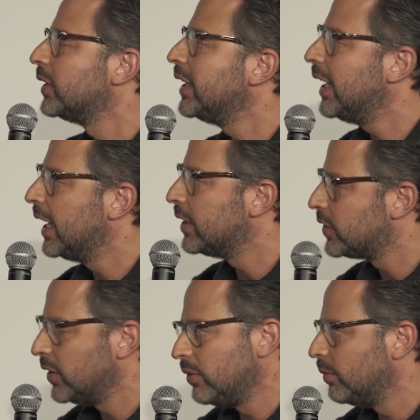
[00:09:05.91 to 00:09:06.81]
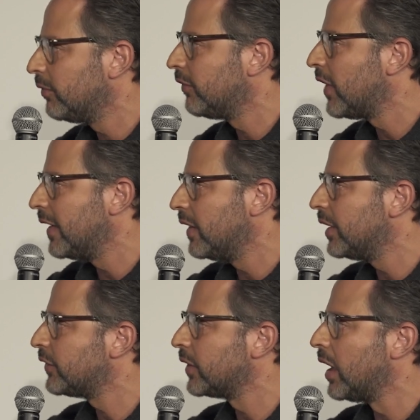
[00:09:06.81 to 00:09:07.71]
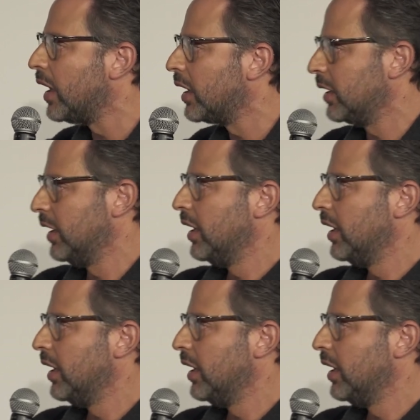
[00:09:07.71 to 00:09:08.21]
lean into, you find the song